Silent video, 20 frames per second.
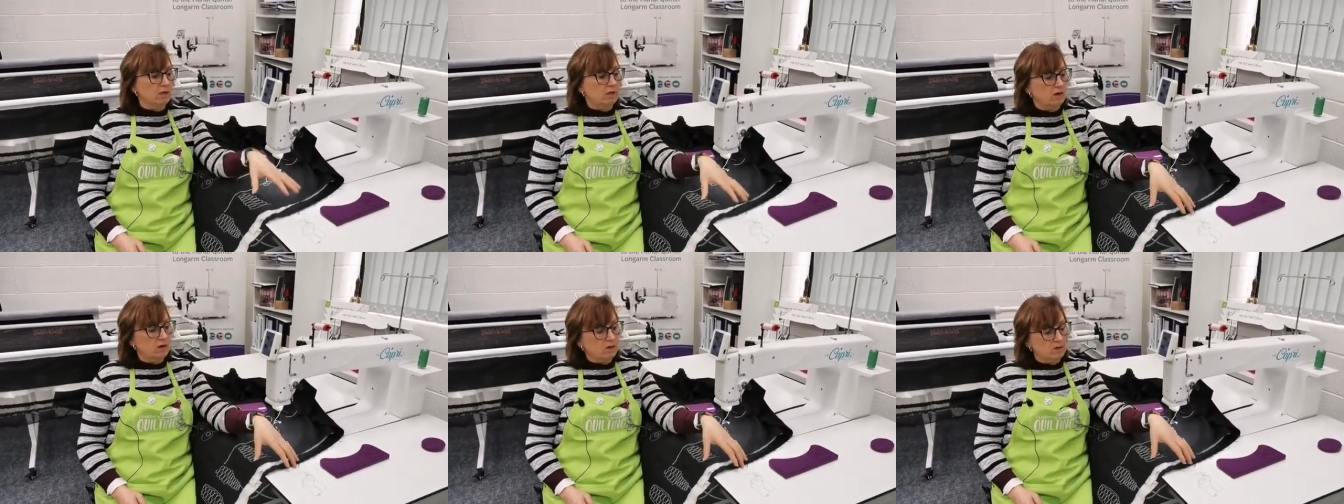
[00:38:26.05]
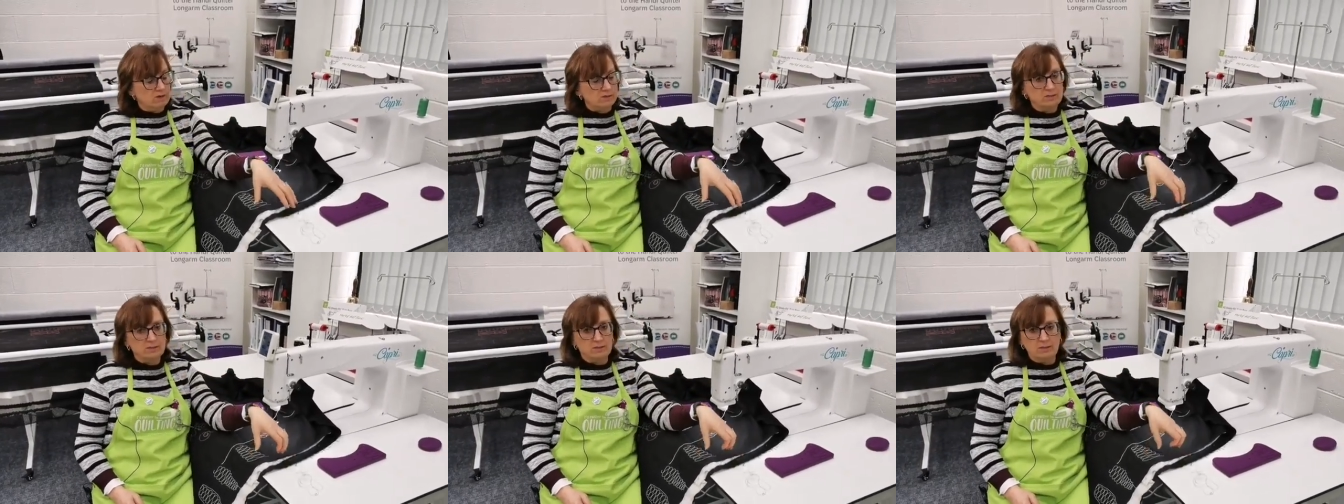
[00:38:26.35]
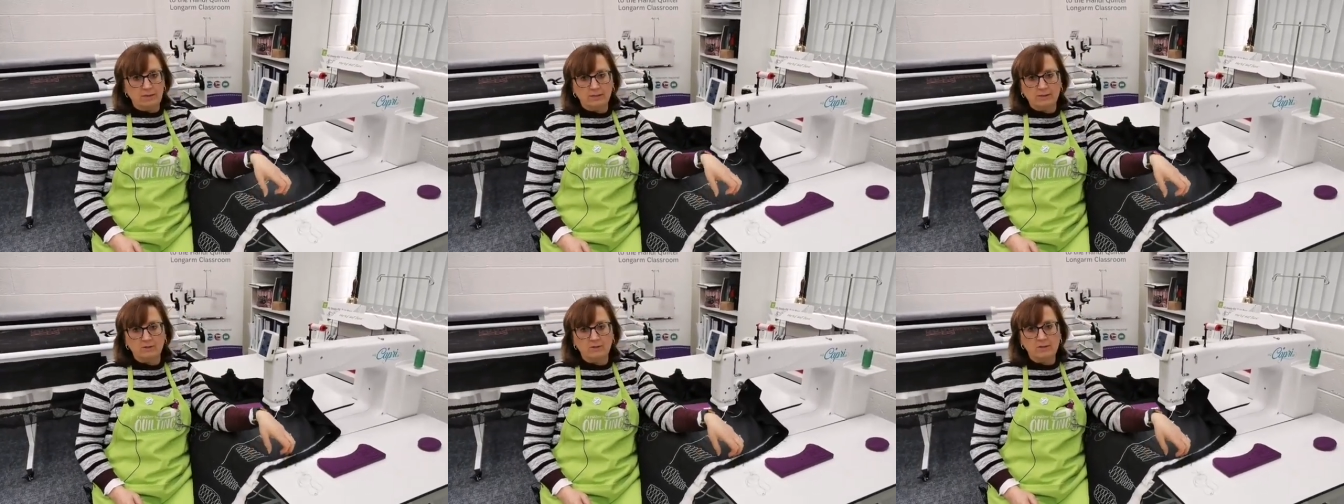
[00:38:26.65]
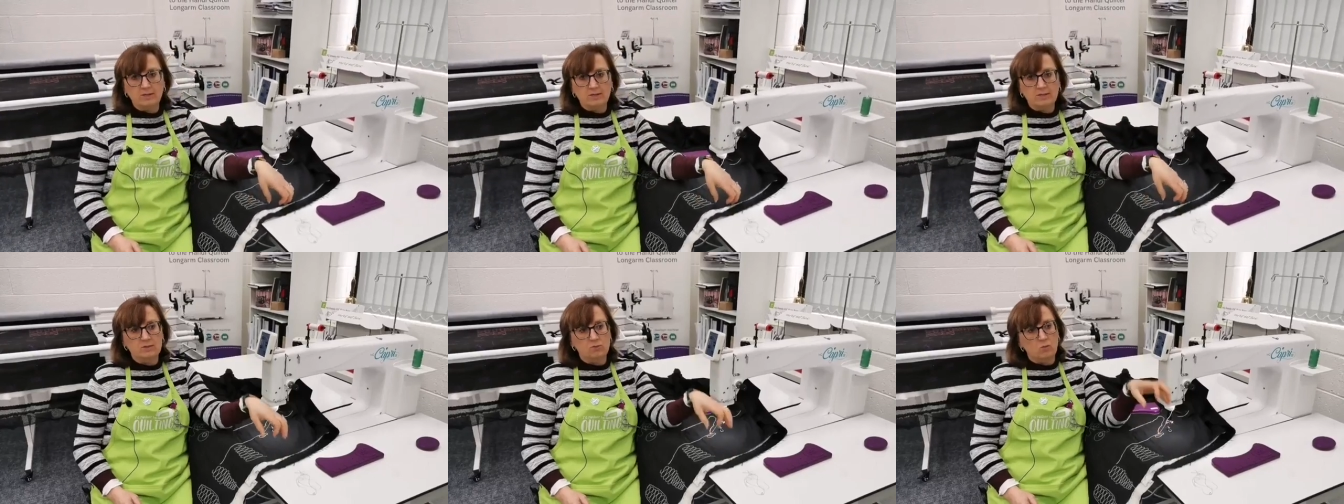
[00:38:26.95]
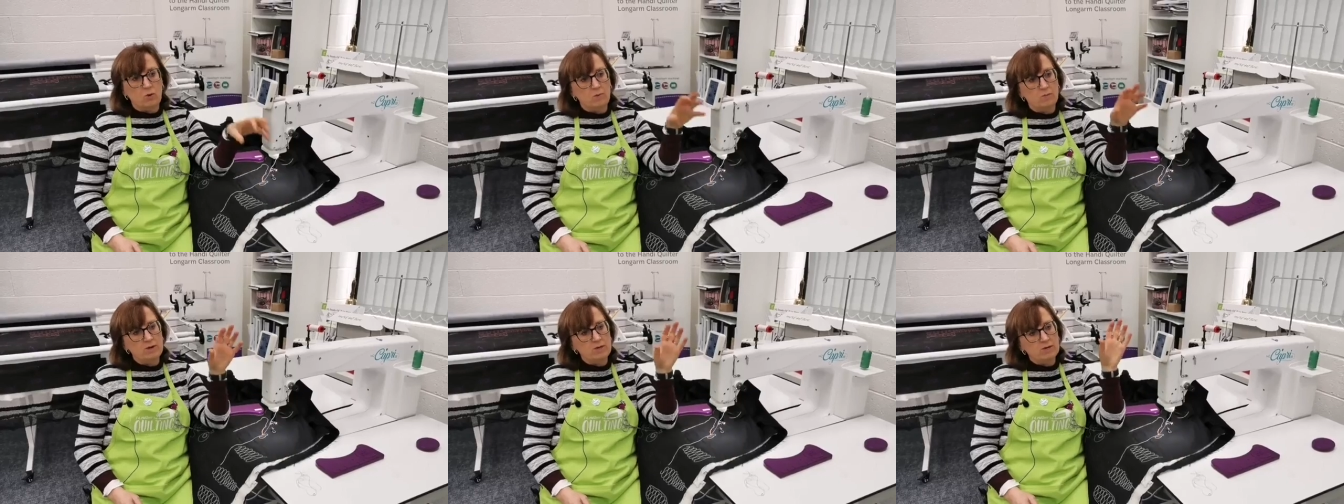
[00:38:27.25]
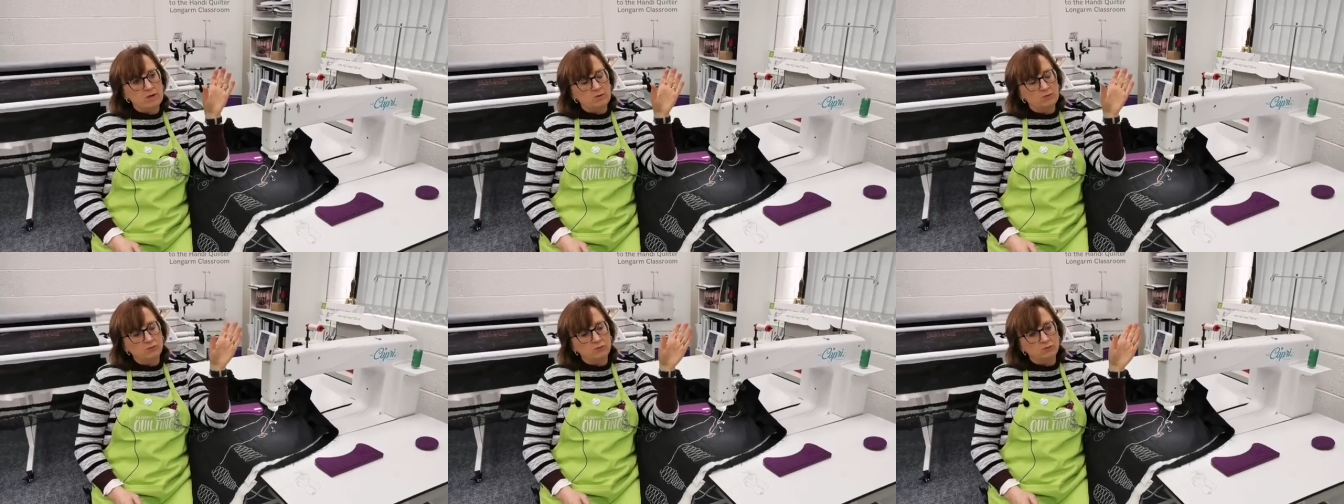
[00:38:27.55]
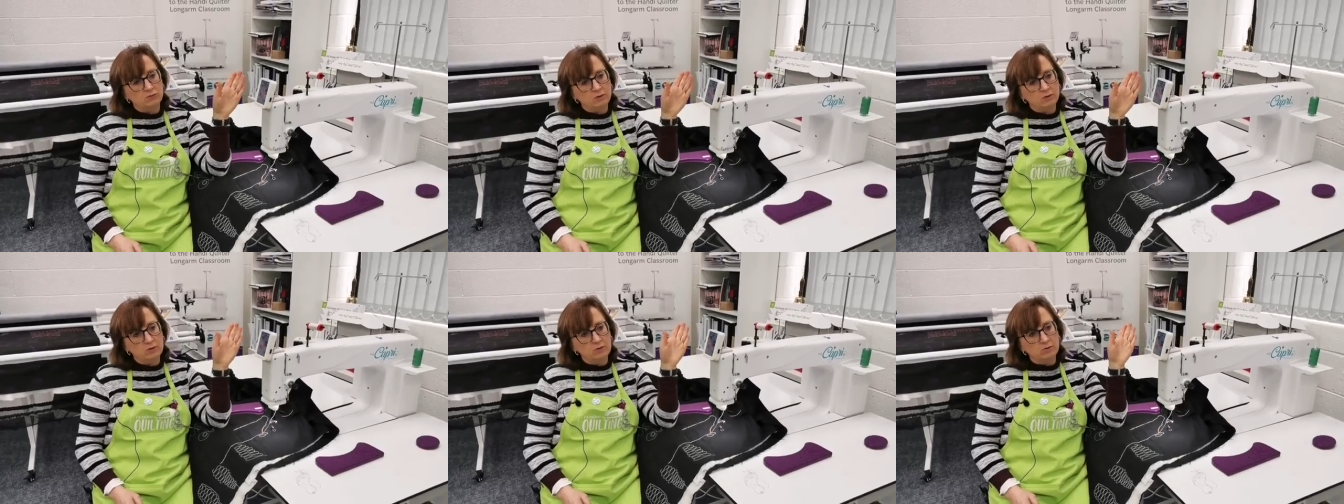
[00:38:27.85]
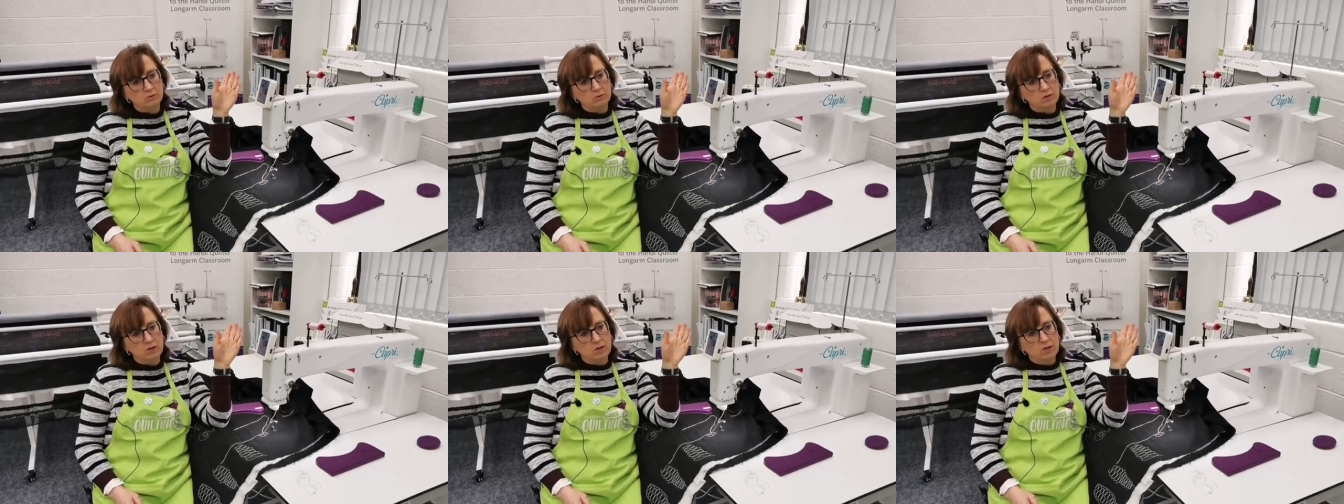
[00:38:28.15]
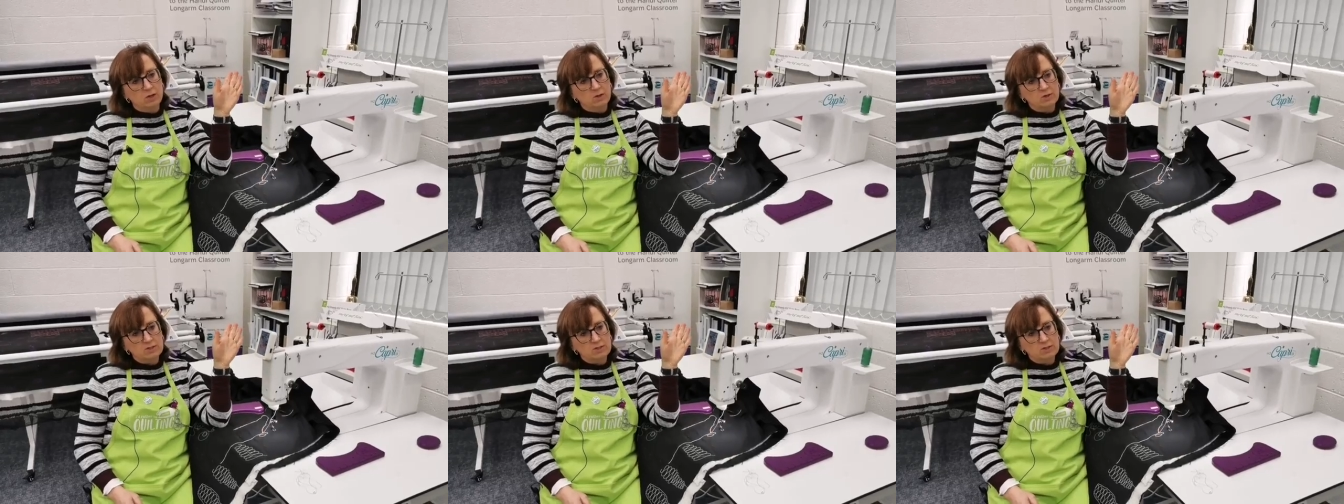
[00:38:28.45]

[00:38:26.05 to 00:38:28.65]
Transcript: a class like this, where we go through